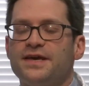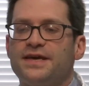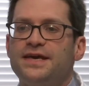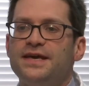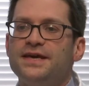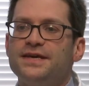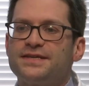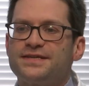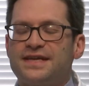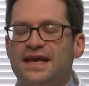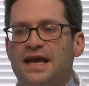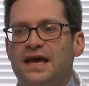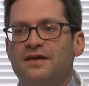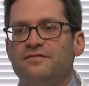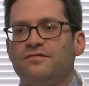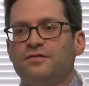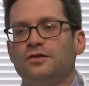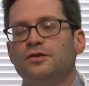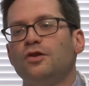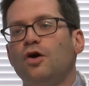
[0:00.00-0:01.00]
key is to
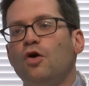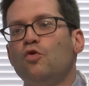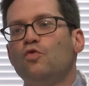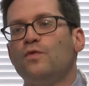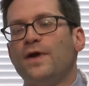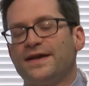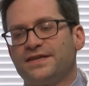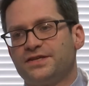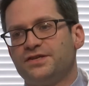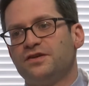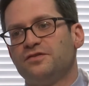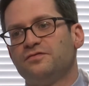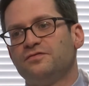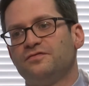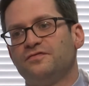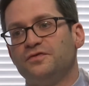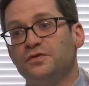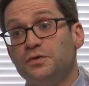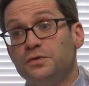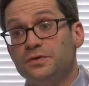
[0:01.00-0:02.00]
have low residue
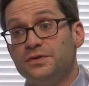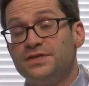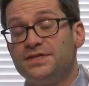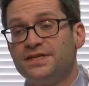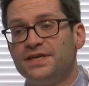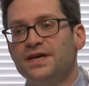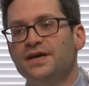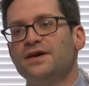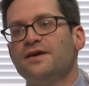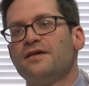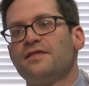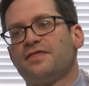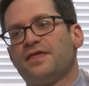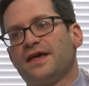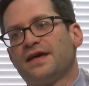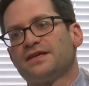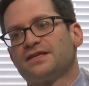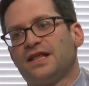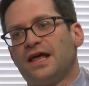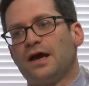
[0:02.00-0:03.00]
foods,
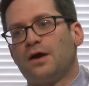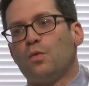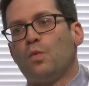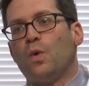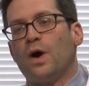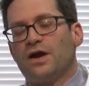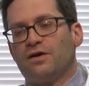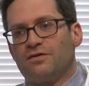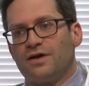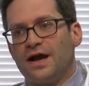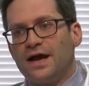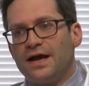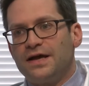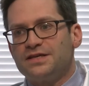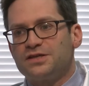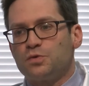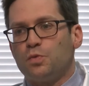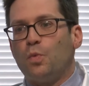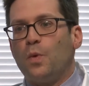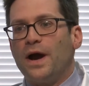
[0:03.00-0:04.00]
things like white
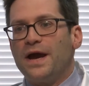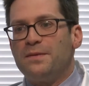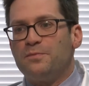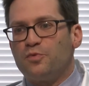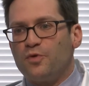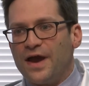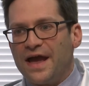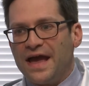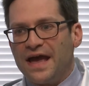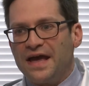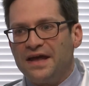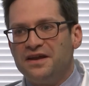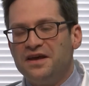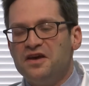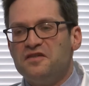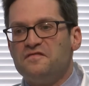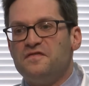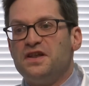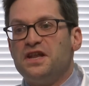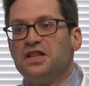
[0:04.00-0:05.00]
rice, white bread,
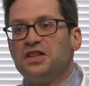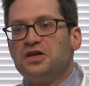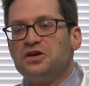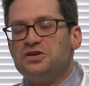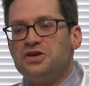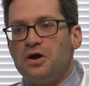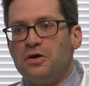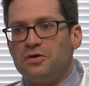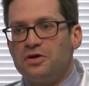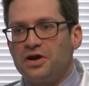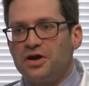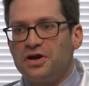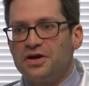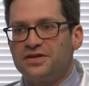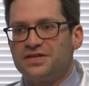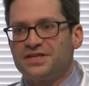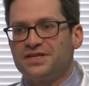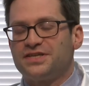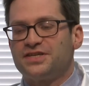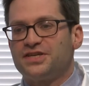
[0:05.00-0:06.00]
vanilla
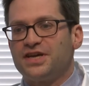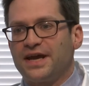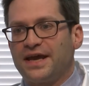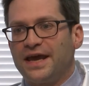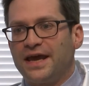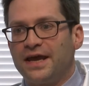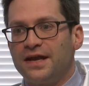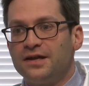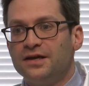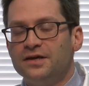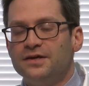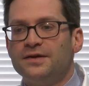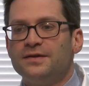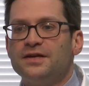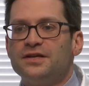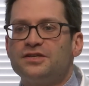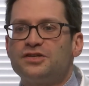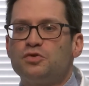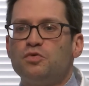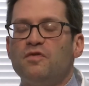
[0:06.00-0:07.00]
yogurt, chicken,
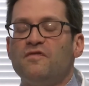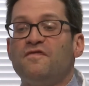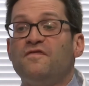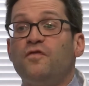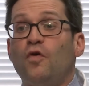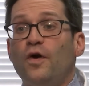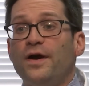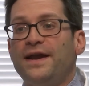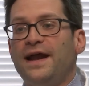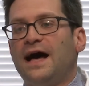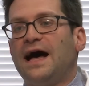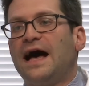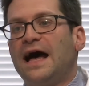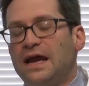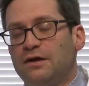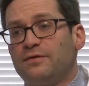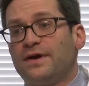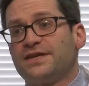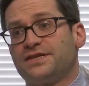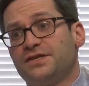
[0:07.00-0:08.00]
to avoid high
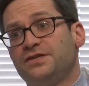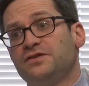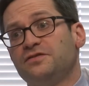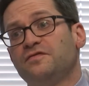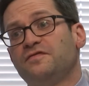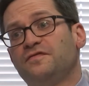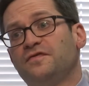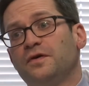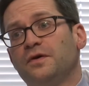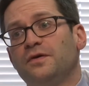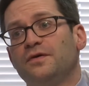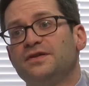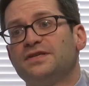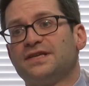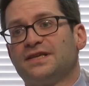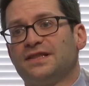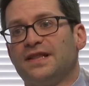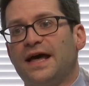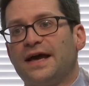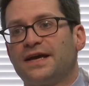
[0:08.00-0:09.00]
residue foods
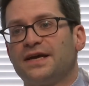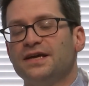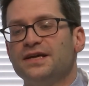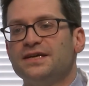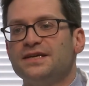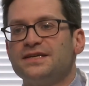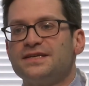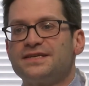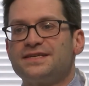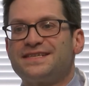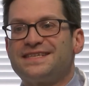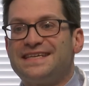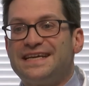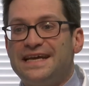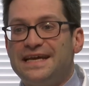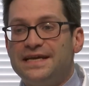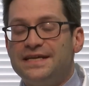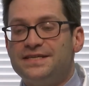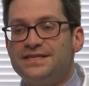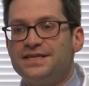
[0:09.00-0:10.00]
like
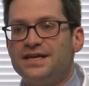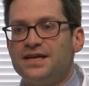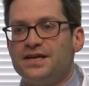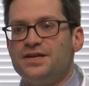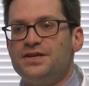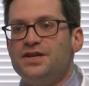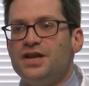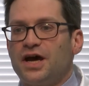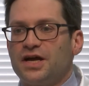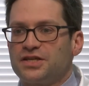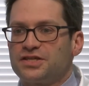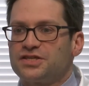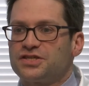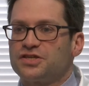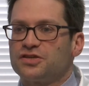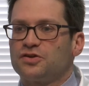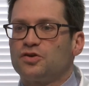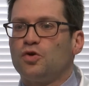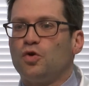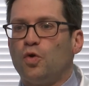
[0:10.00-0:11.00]
seeds, nuts,
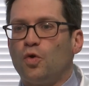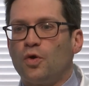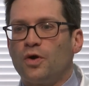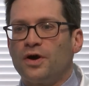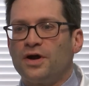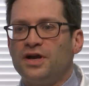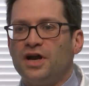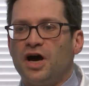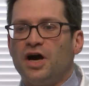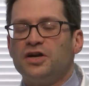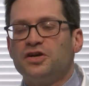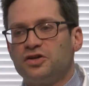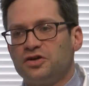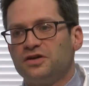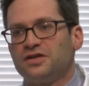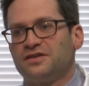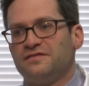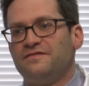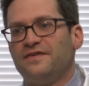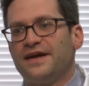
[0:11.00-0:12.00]
corn,
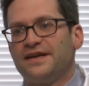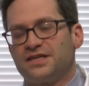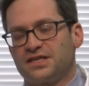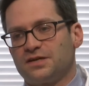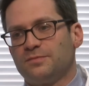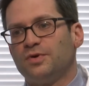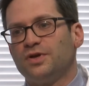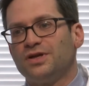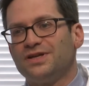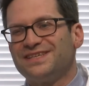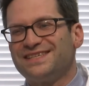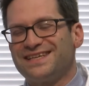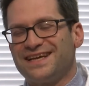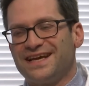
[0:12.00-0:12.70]
uncooked vegetables,